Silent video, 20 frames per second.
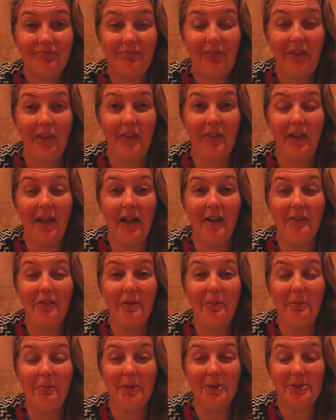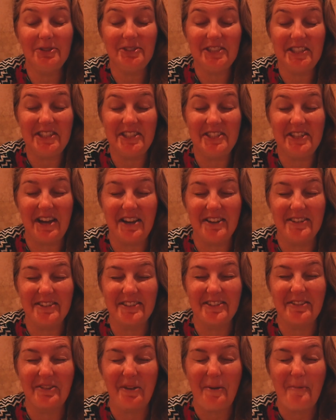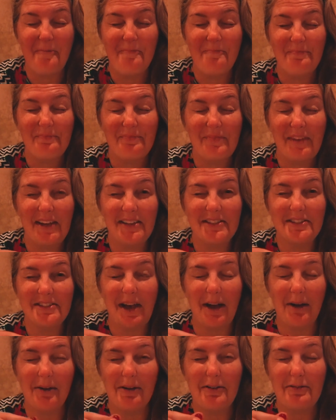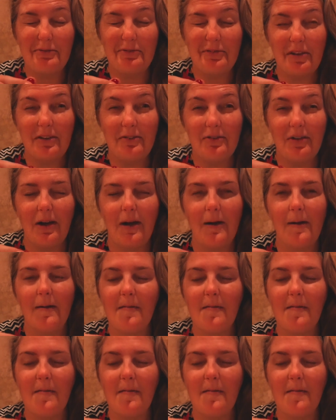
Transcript: And they have the most intense sour flavor.